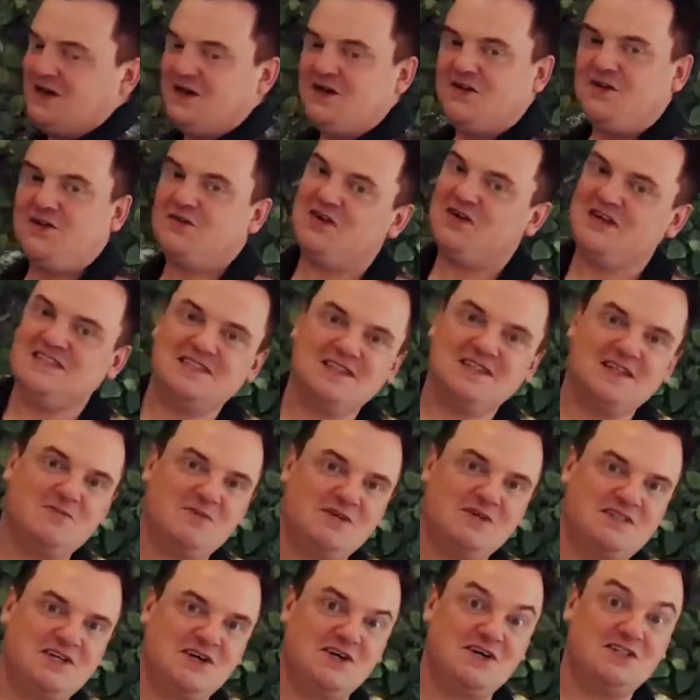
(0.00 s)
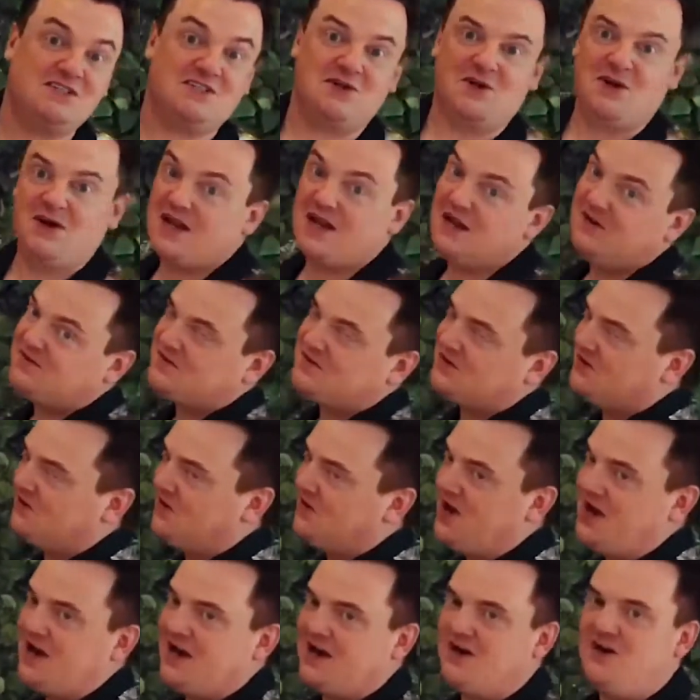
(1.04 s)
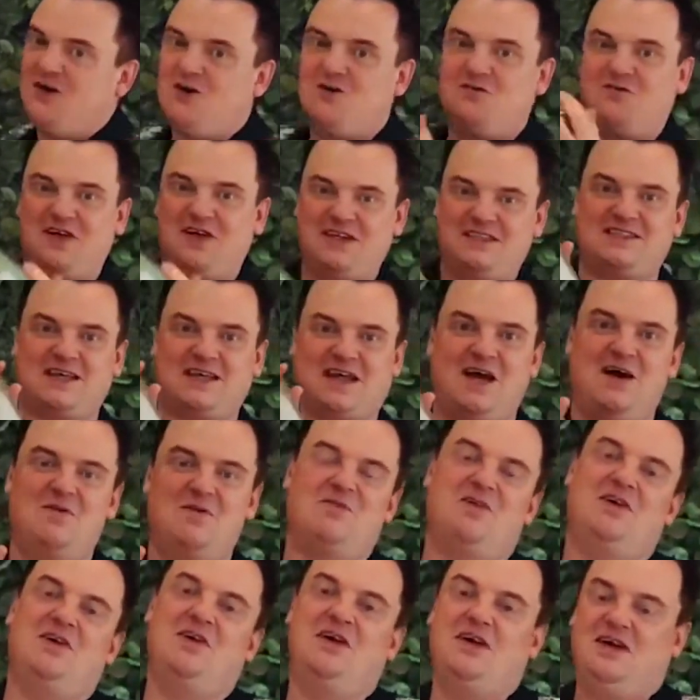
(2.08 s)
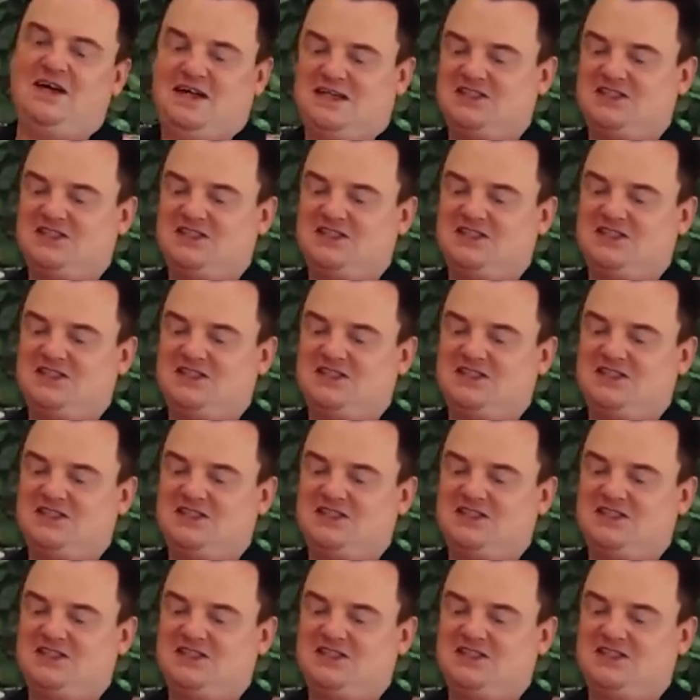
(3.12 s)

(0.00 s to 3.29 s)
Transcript: The reason that we turn to our left or right and not face the camera